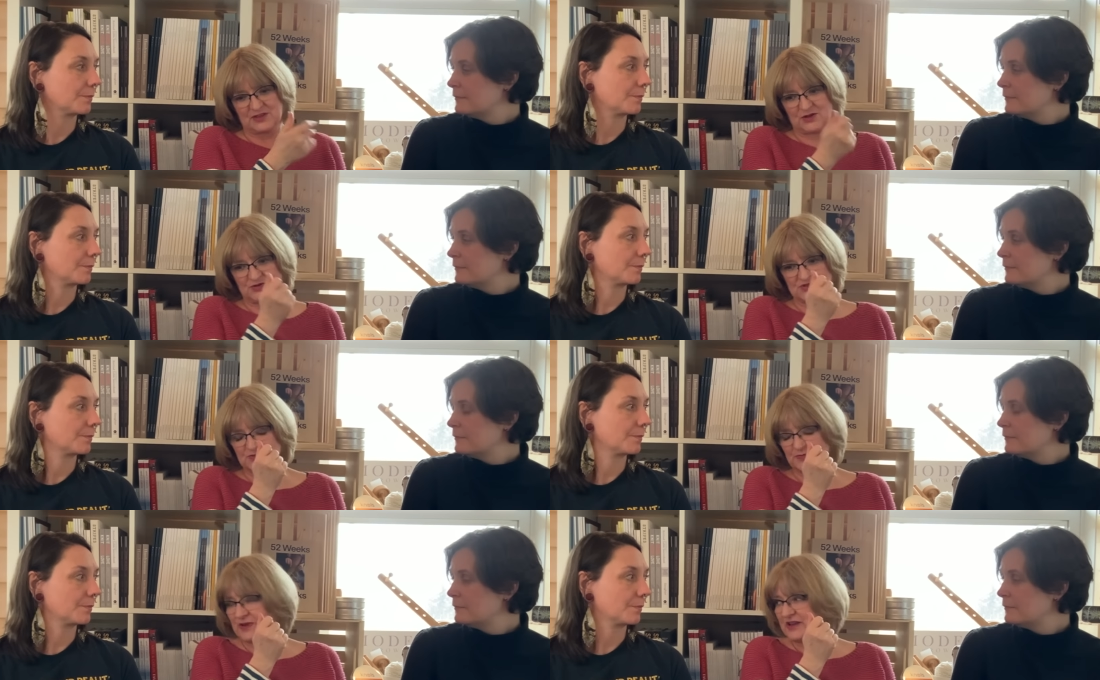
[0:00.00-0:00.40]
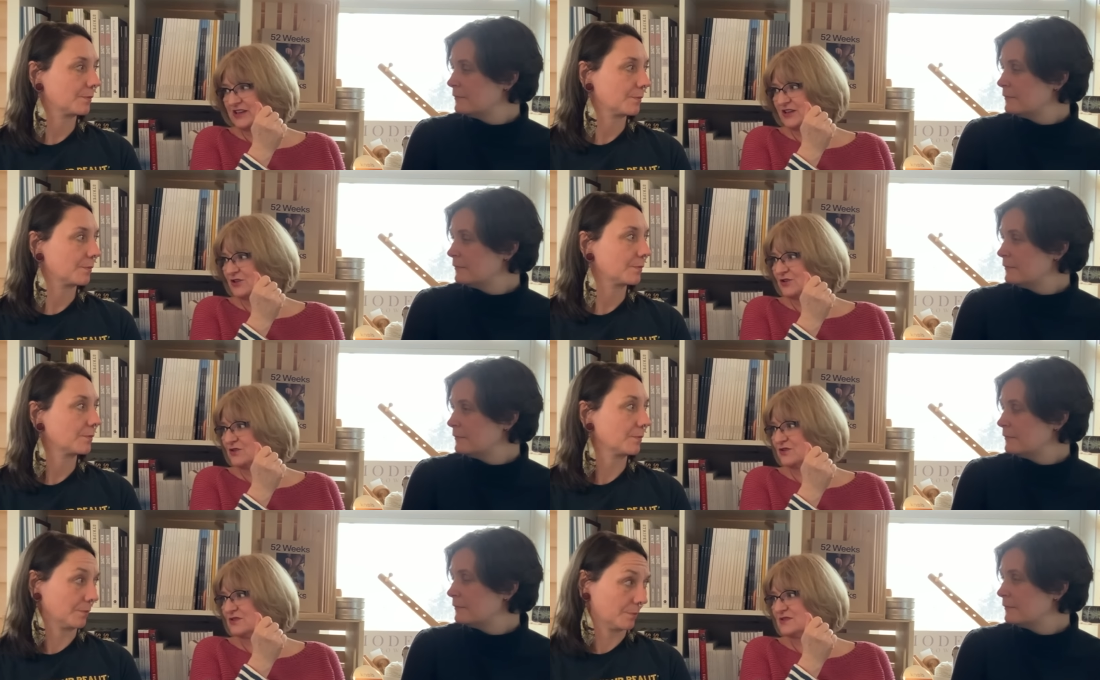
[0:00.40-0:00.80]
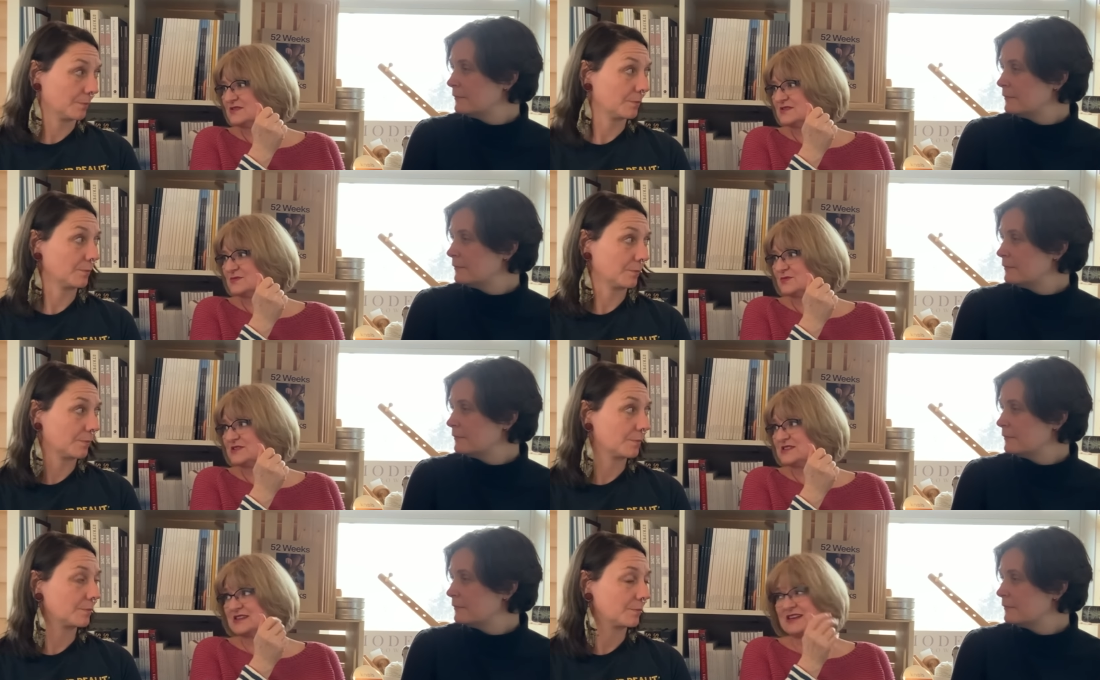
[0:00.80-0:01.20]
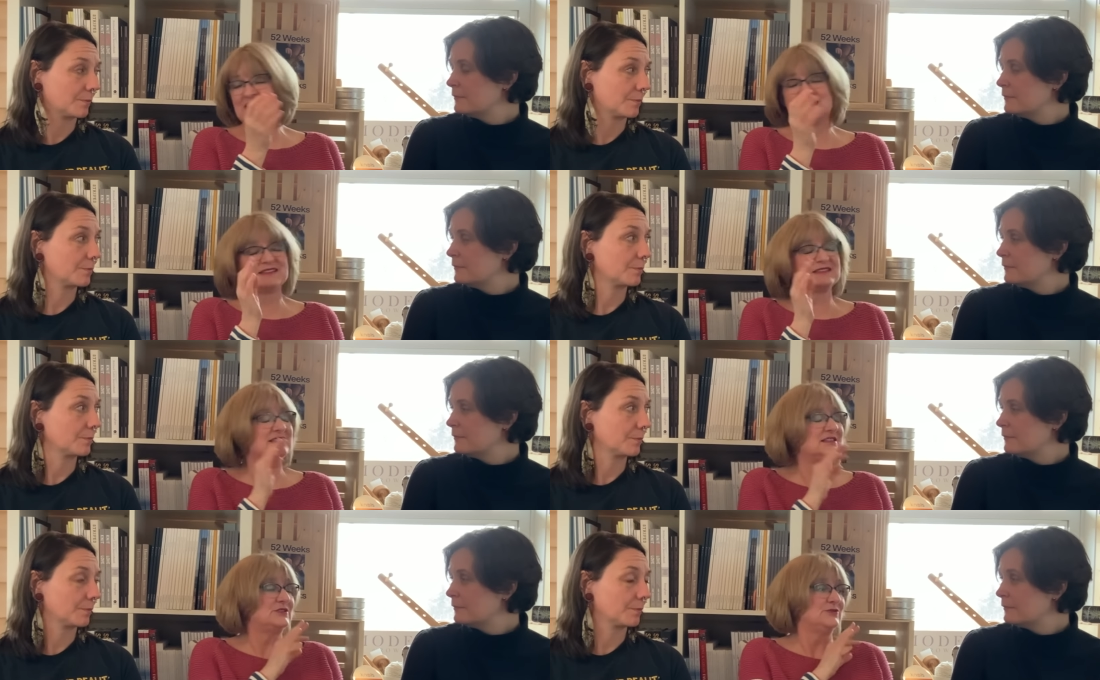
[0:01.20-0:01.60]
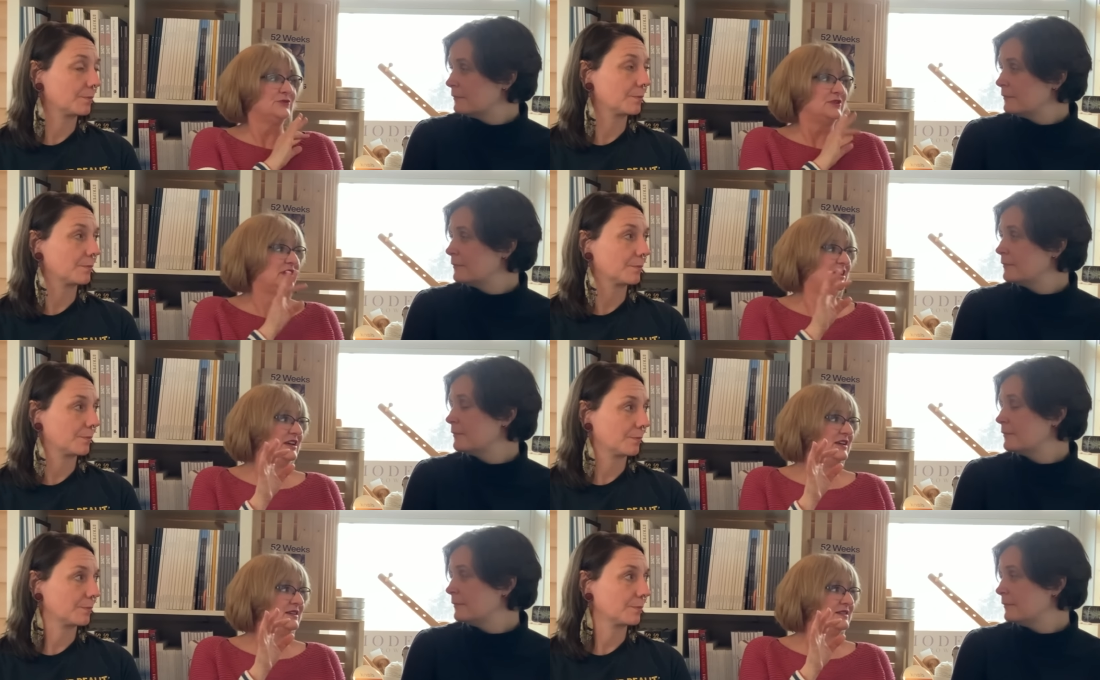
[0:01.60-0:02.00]
Speaker 1: those splendid girls was an excellent
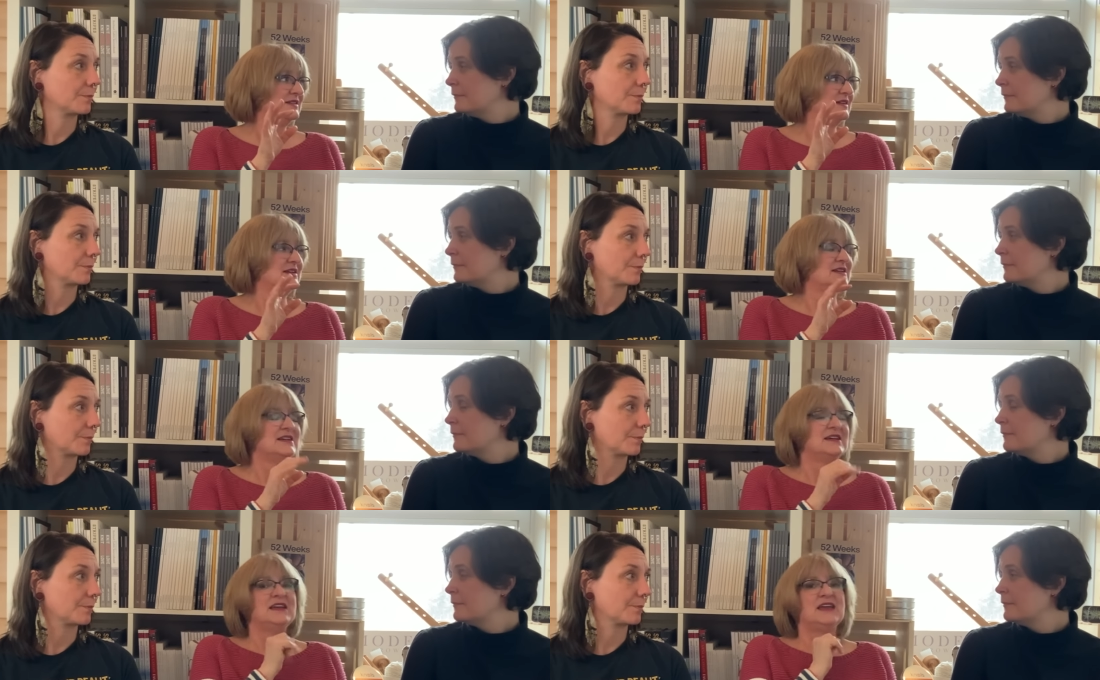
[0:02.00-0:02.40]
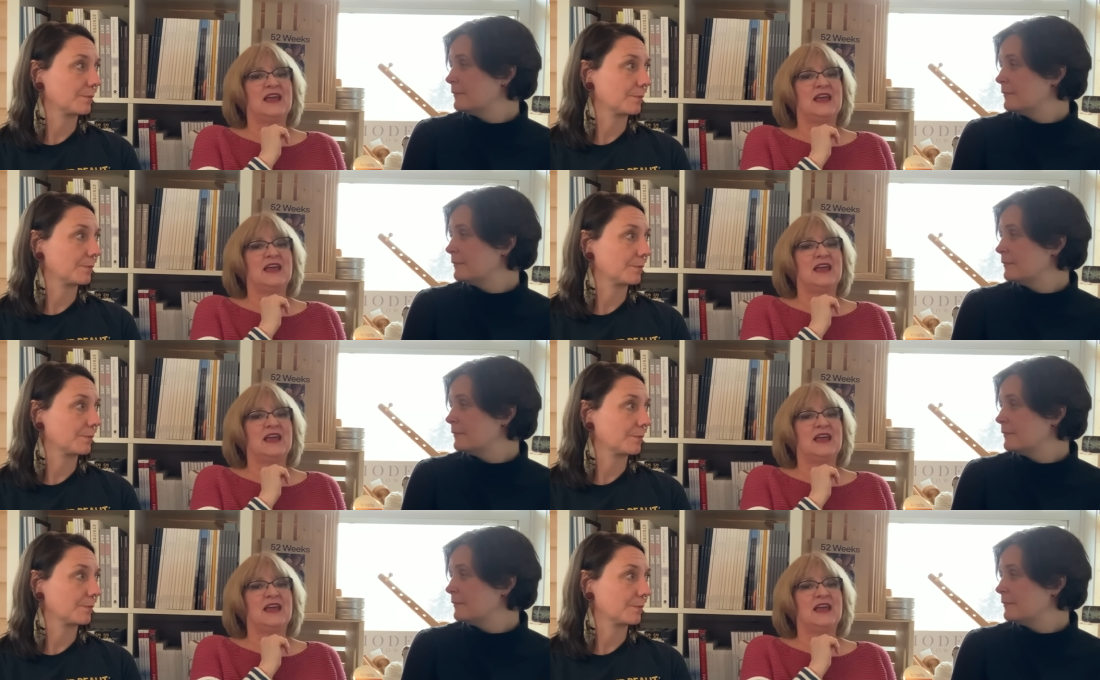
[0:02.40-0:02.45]
read,